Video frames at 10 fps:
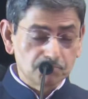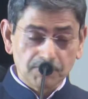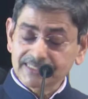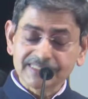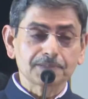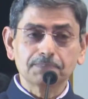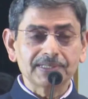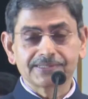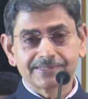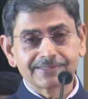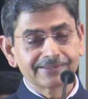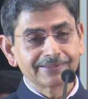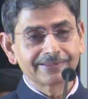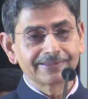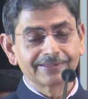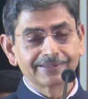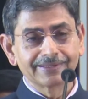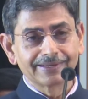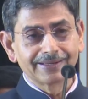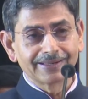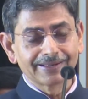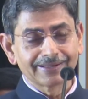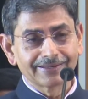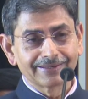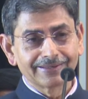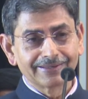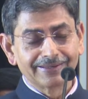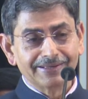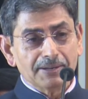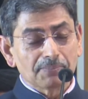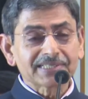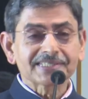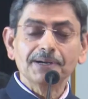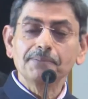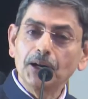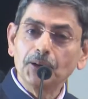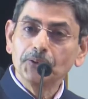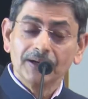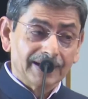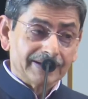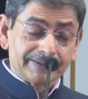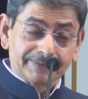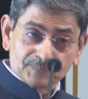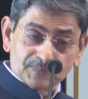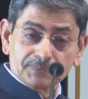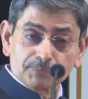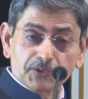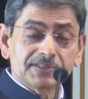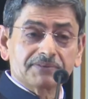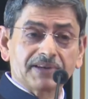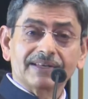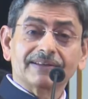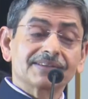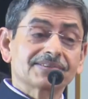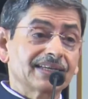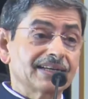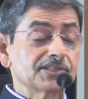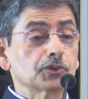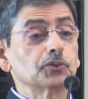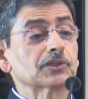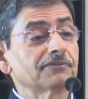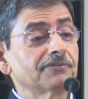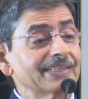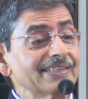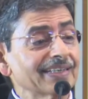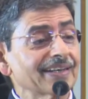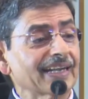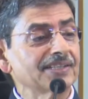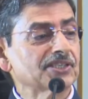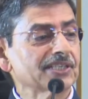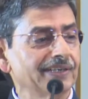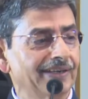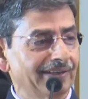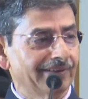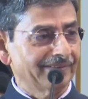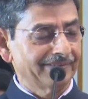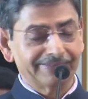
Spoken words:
Masterpiece. But somehow, Professor Velraj said it is the root of our Indian culture.